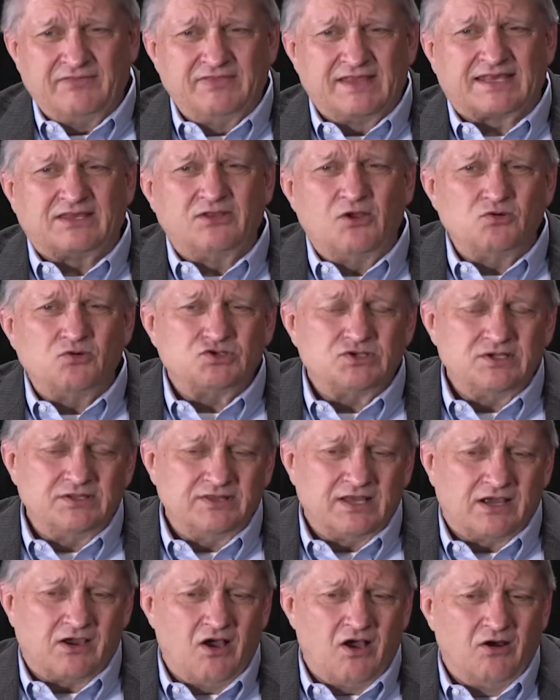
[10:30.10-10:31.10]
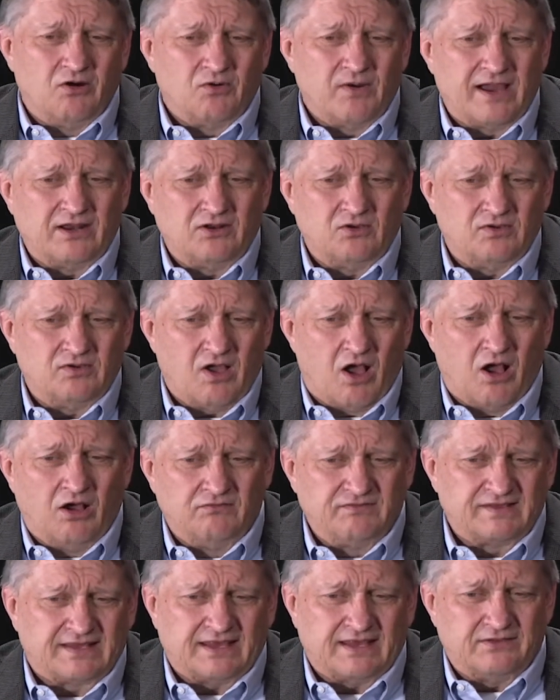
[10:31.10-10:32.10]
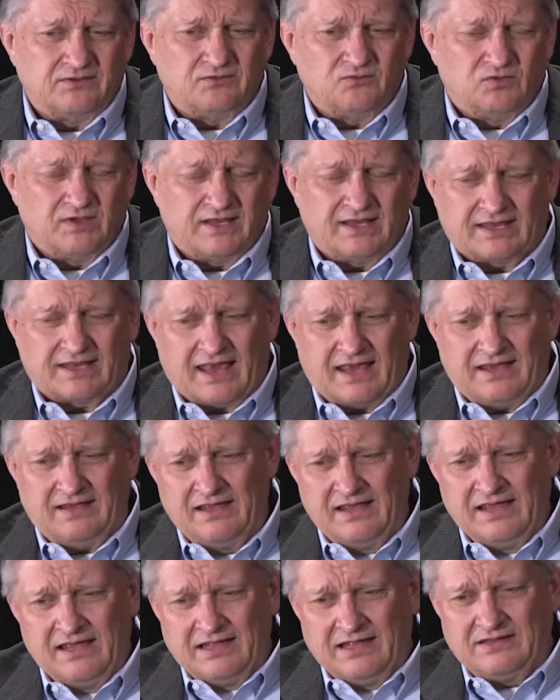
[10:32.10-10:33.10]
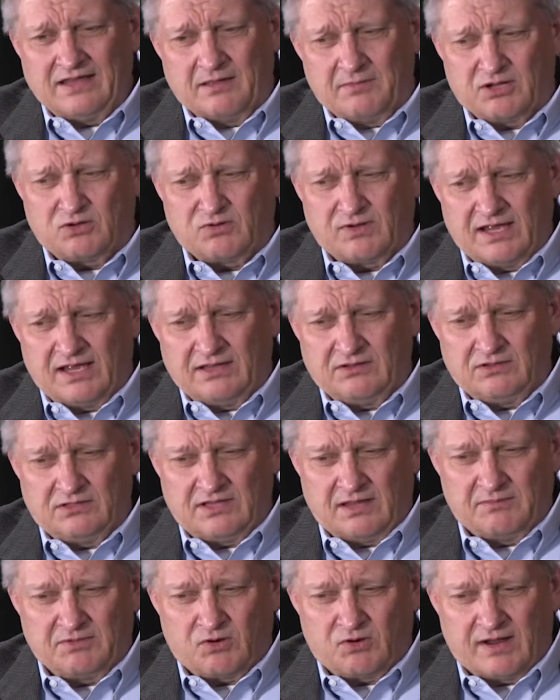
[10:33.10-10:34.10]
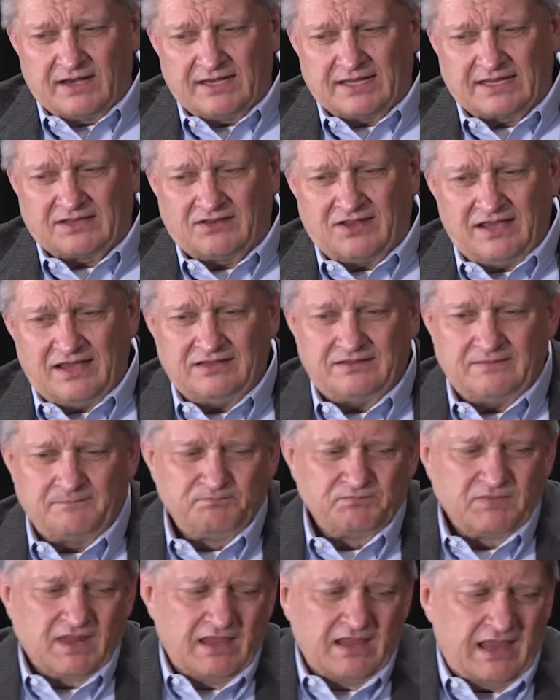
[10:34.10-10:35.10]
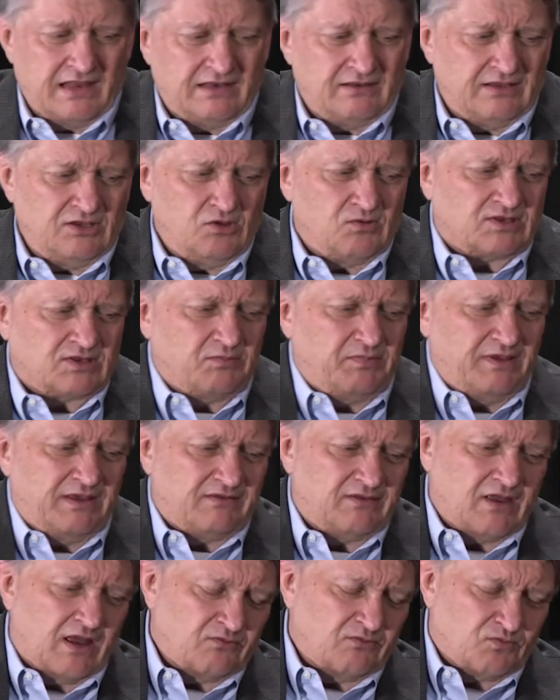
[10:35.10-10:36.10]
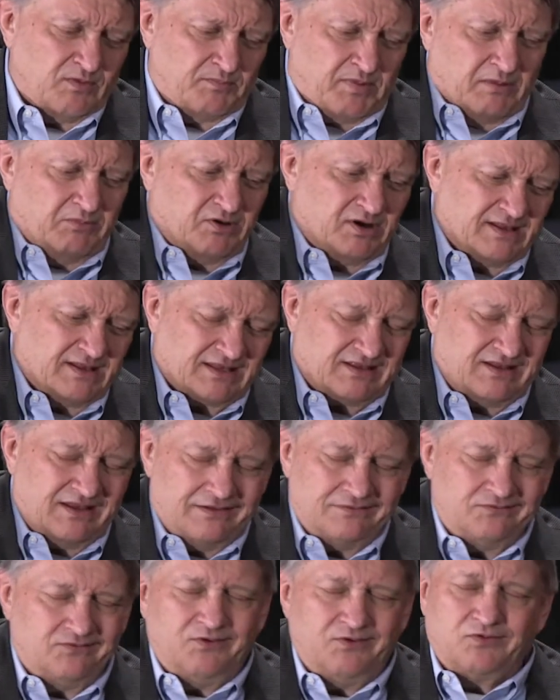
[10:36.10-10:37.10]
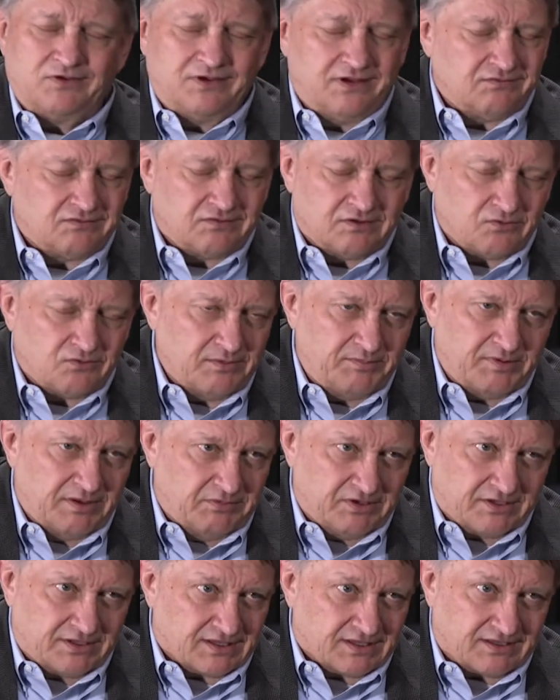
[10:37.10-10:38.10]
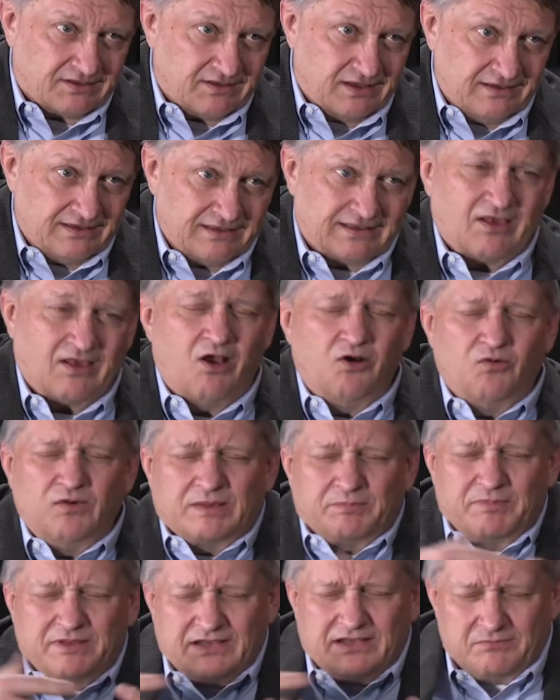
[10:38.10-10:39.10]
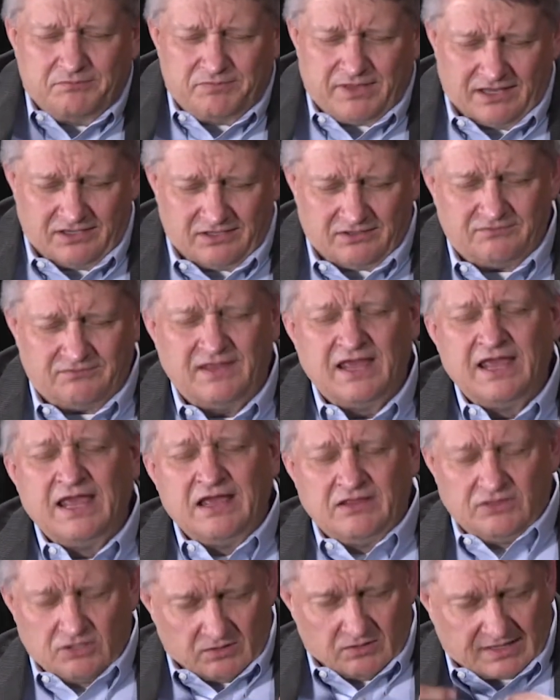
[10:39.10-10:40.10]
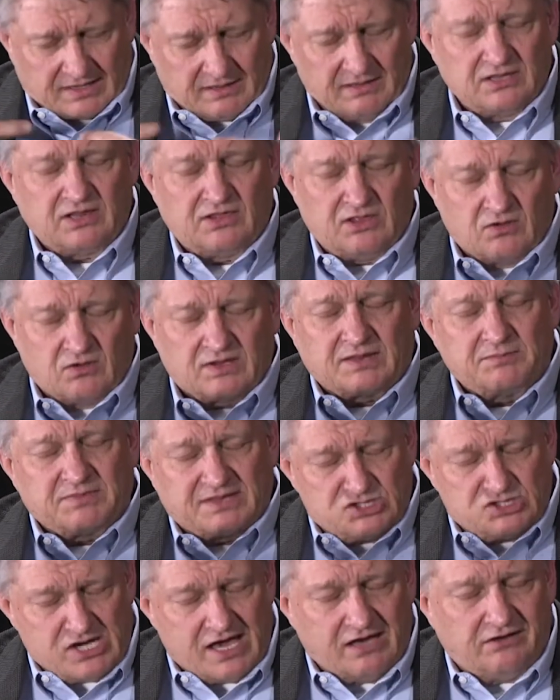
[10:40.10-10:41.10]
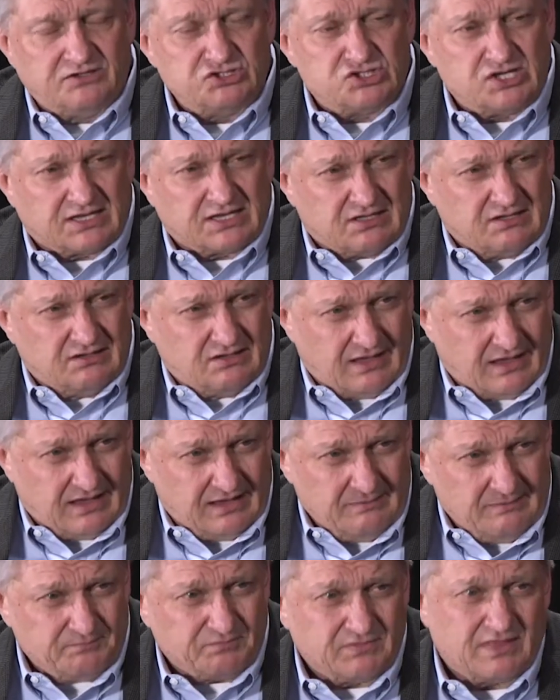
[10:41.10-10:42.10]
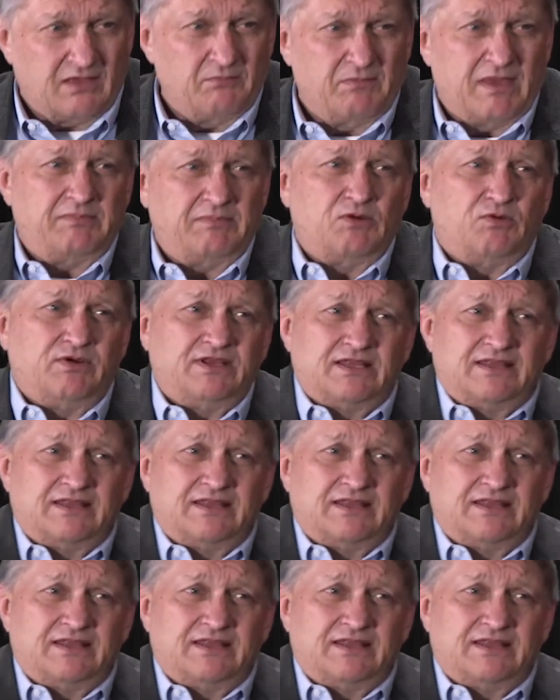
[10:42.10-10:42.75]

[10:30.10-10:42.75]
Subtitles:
And this notion that Colorado all of a sudden is a Democratic state, and it used to be a Republican state. We were never a Republican state. It's always been competitive. There are some challenges today that maybe